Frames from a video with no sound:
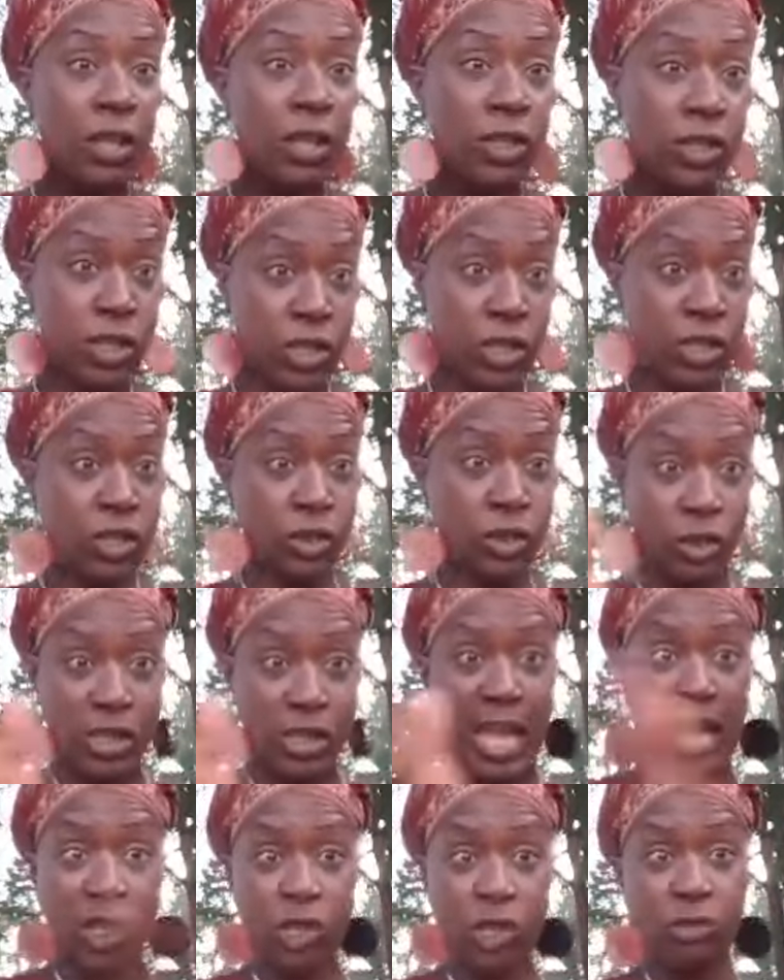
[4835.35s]
The
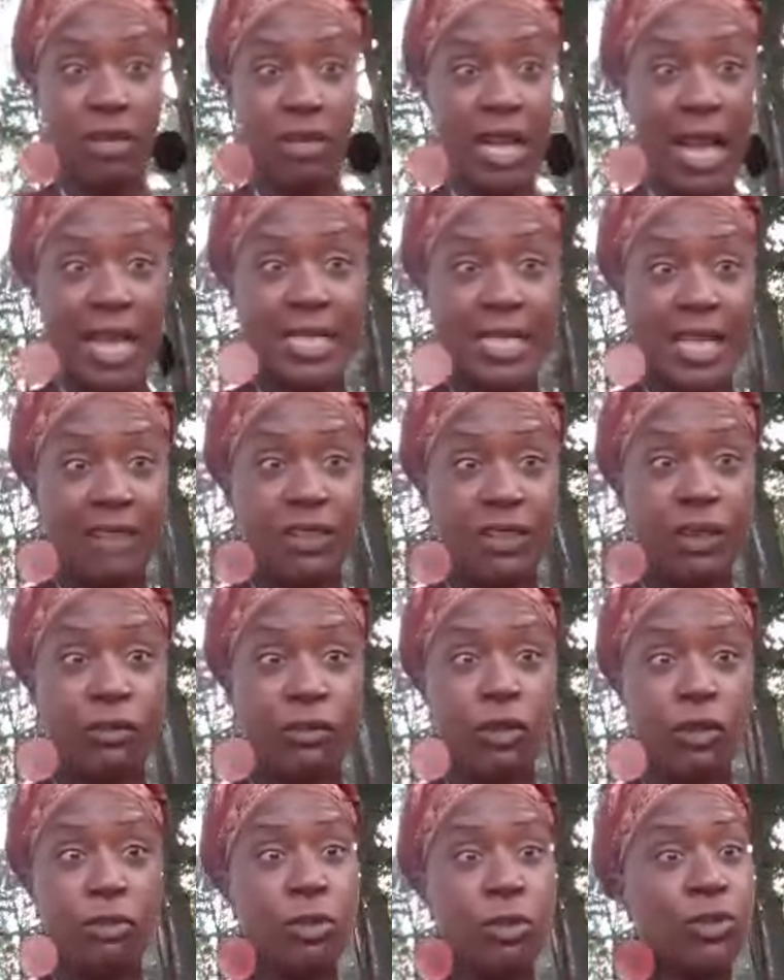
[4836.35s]
next three days after the
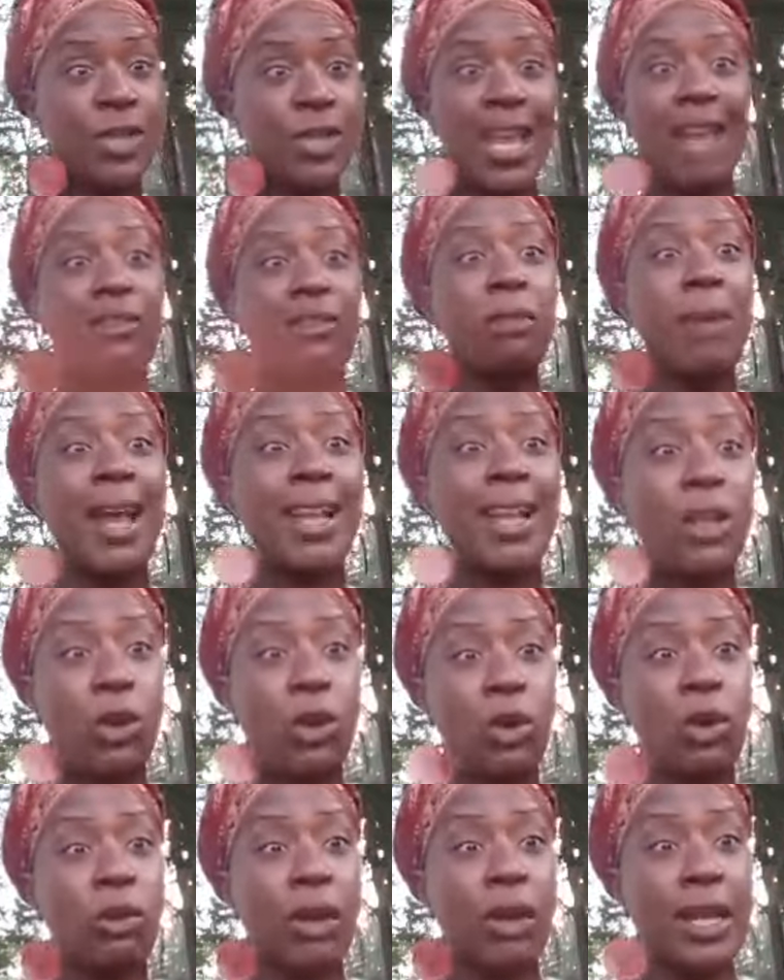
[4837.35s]
full moons, everybody
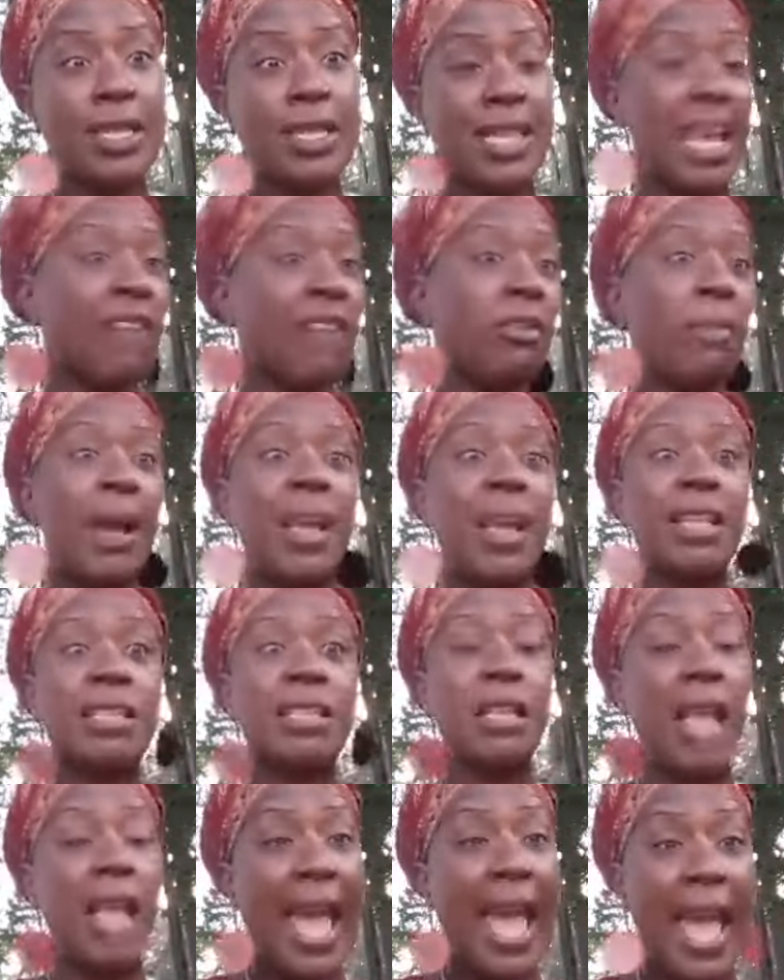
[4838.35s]
going crazy.
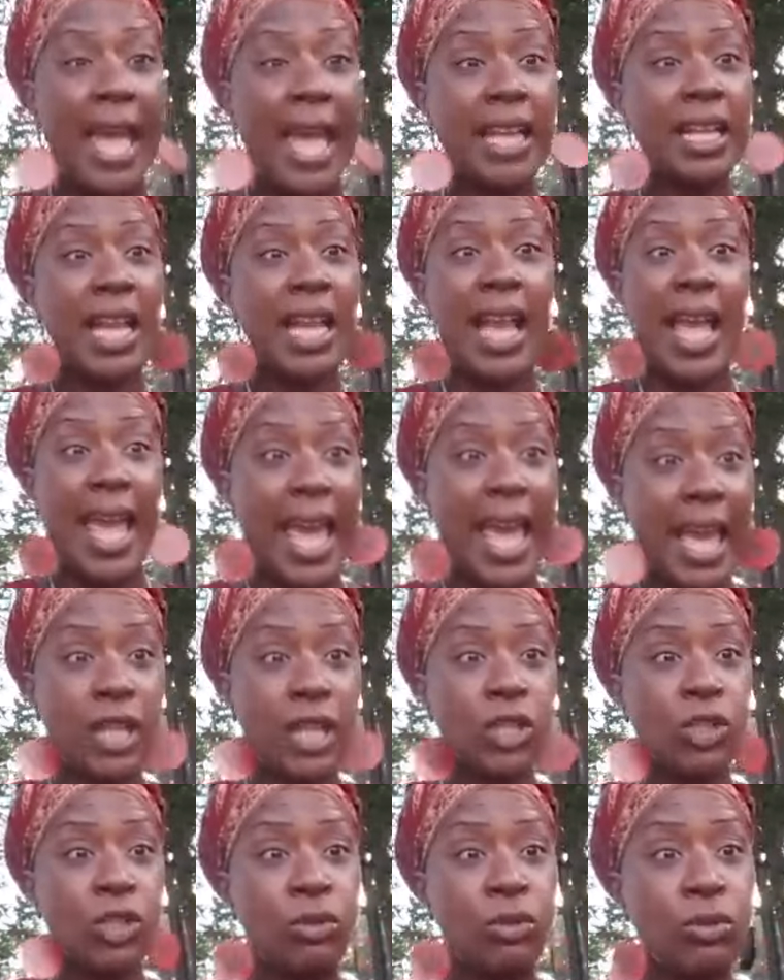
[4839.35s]
Everybody's ad, got
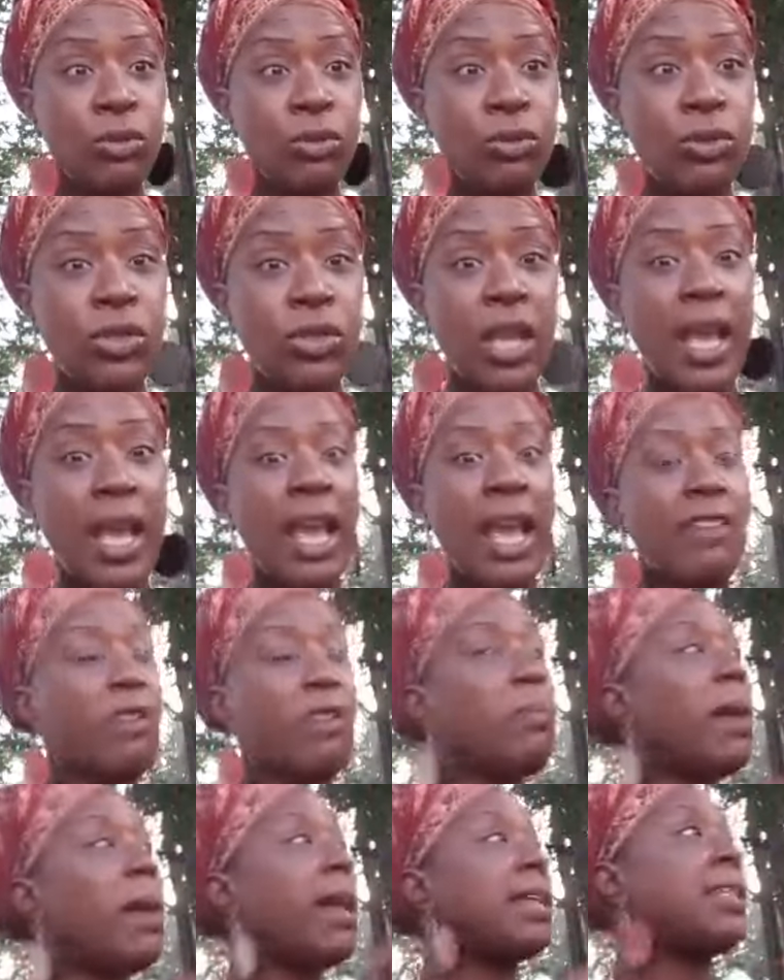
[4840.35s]
attitudes
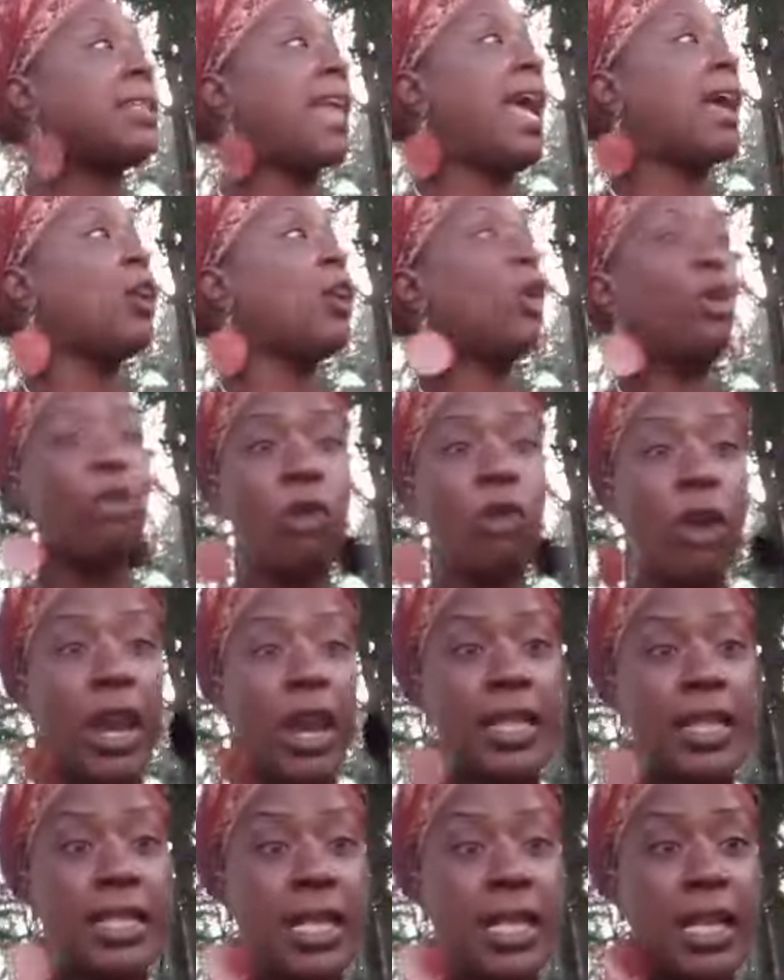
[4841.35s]
everybody's acting
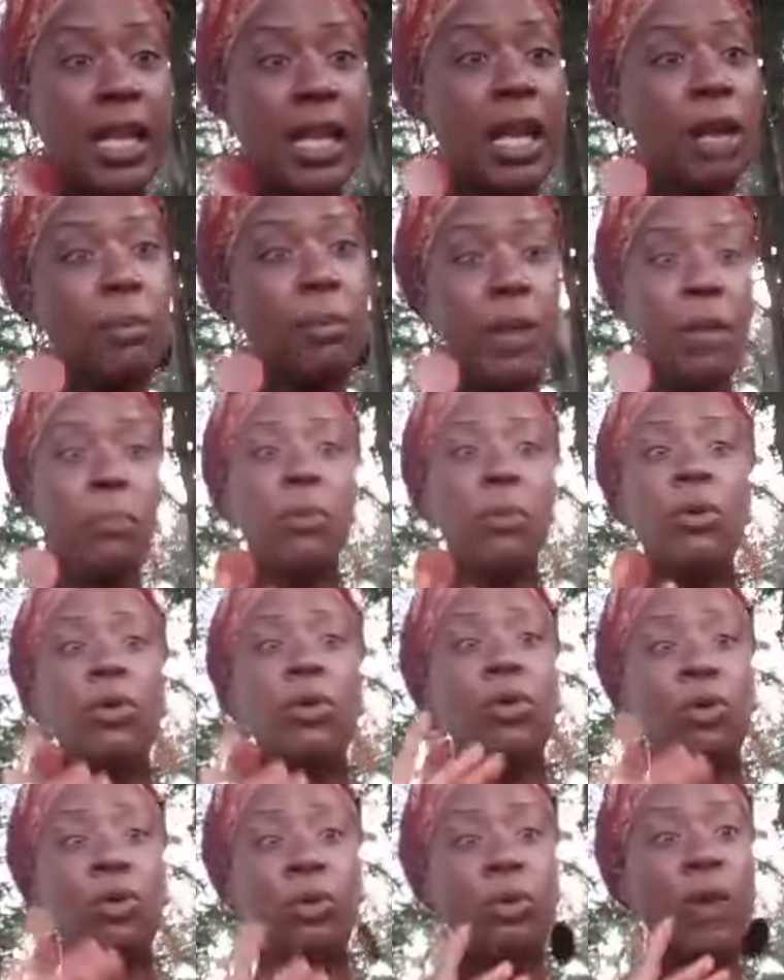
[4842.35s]
crazy. People
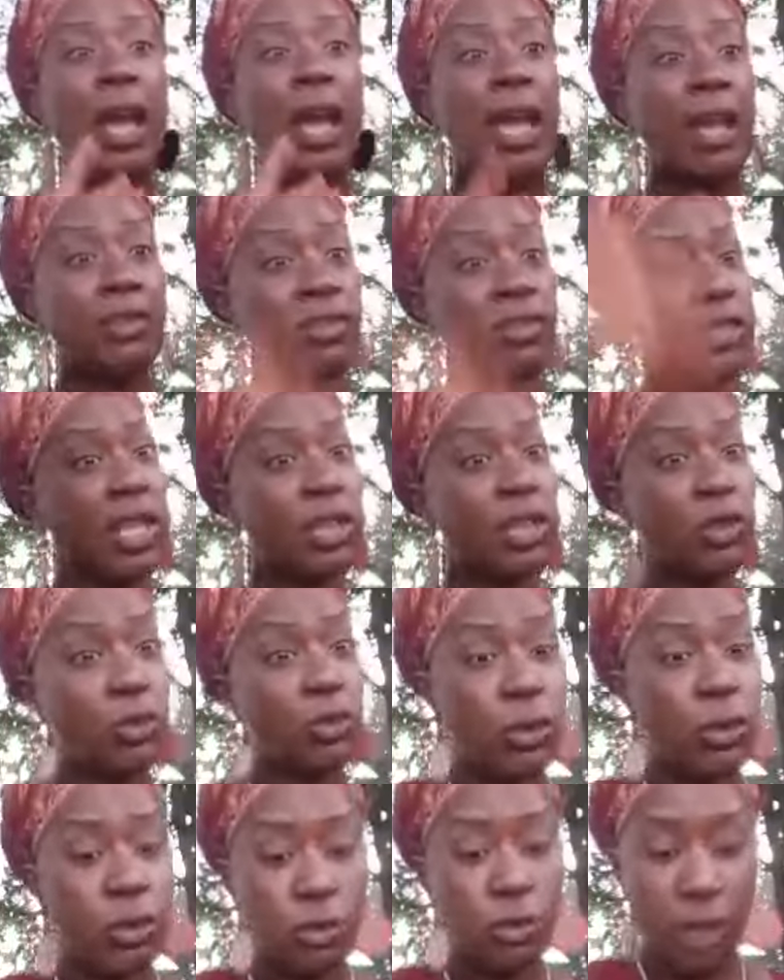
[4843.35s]
who have
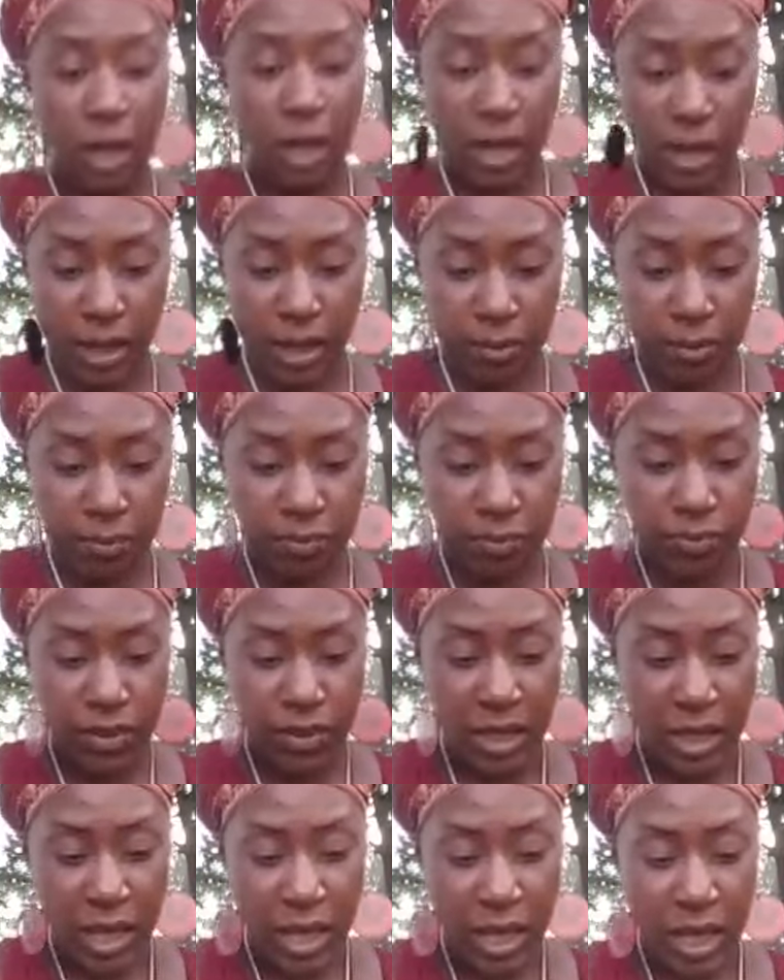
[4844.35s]
sexual um,
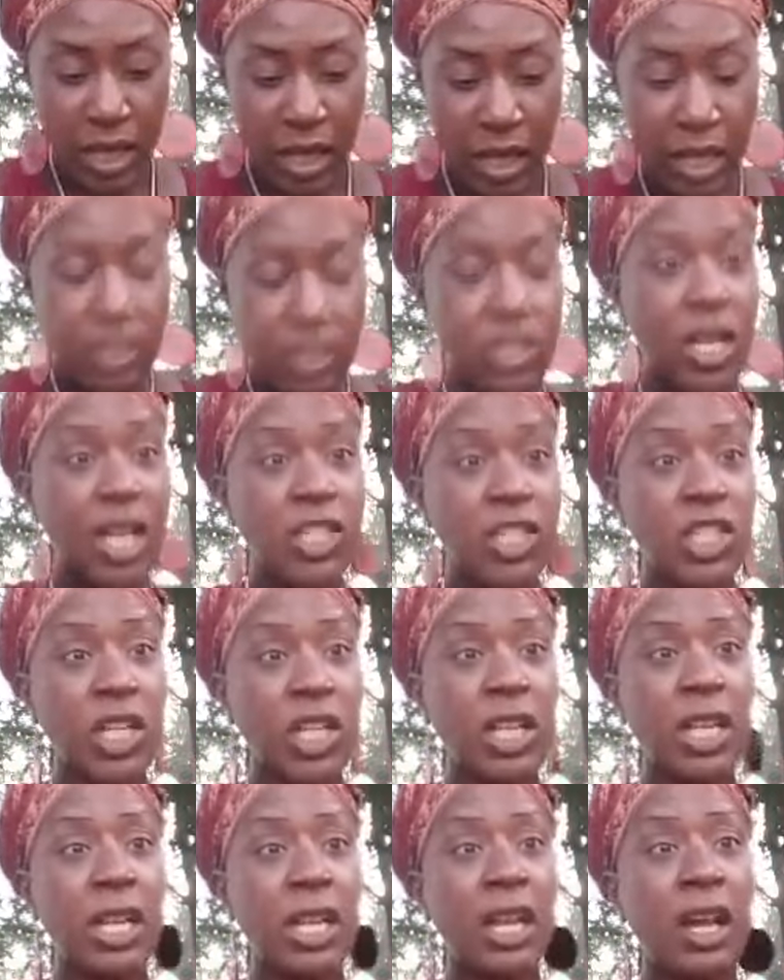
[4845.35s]
uh,
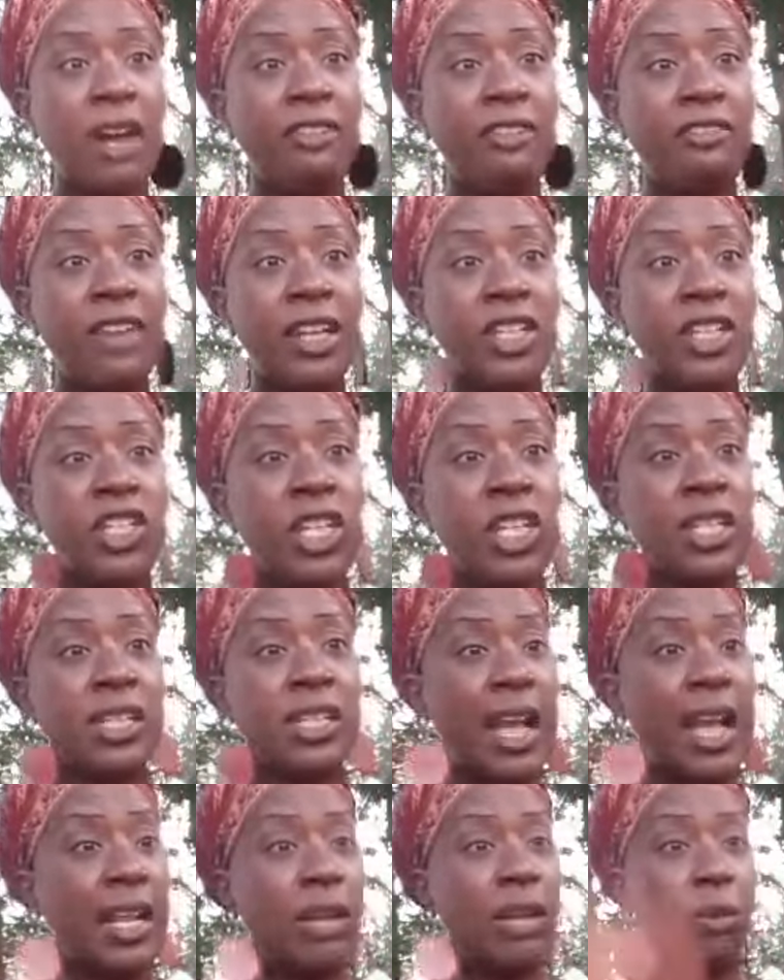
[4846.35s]
touching uh, fetishes
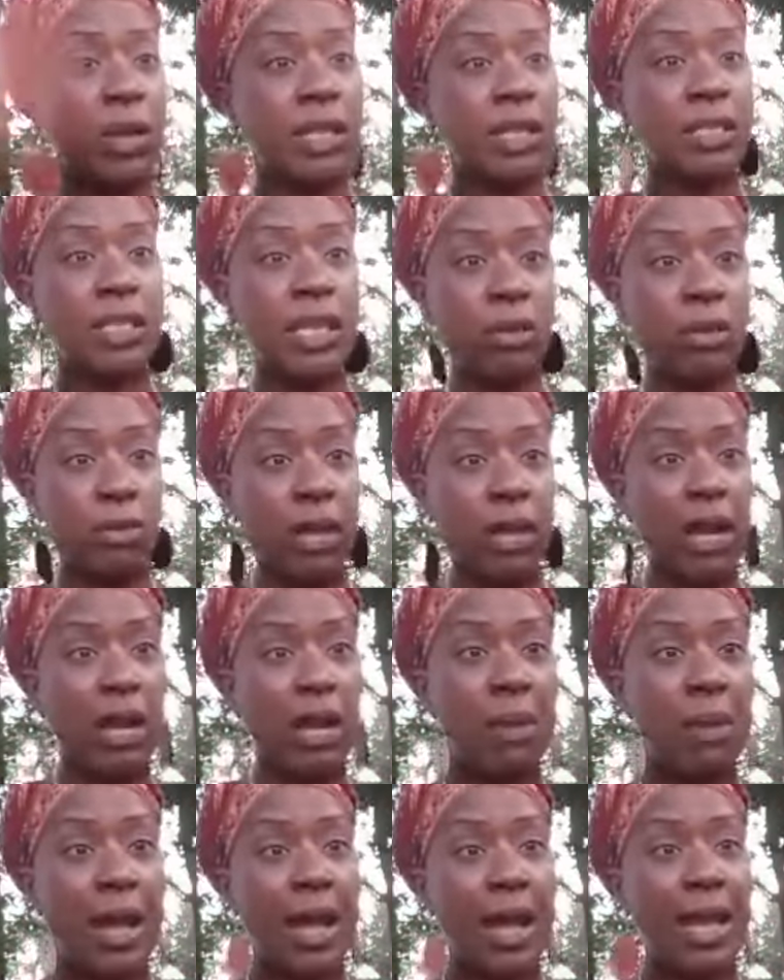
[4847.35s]
now they want to sleep with
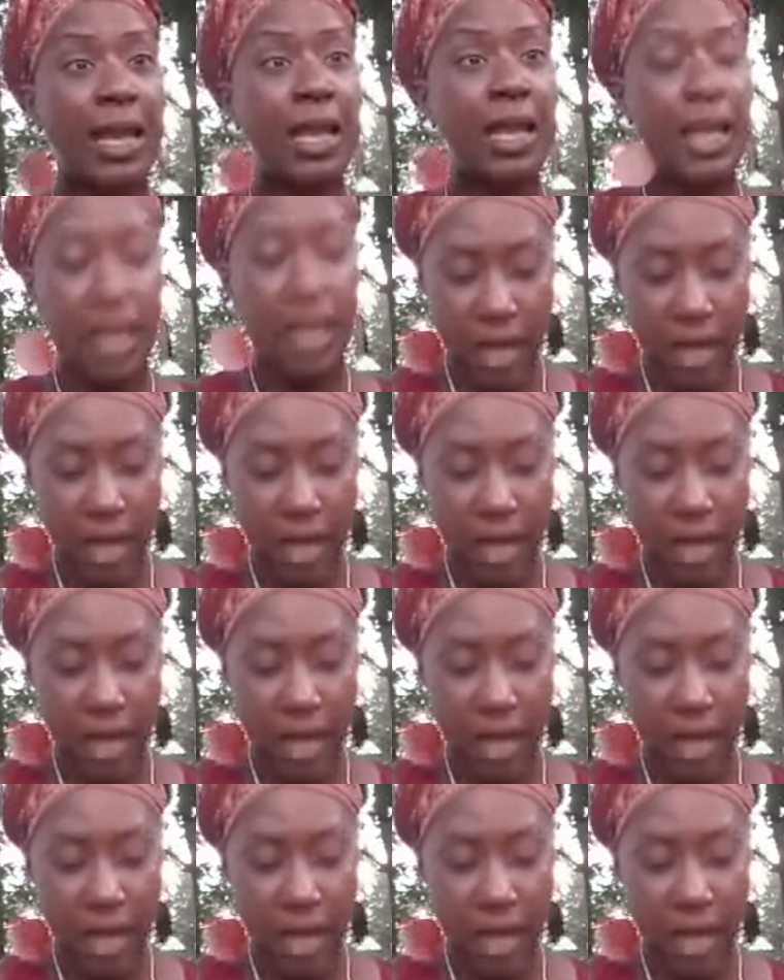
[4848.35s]
everybody.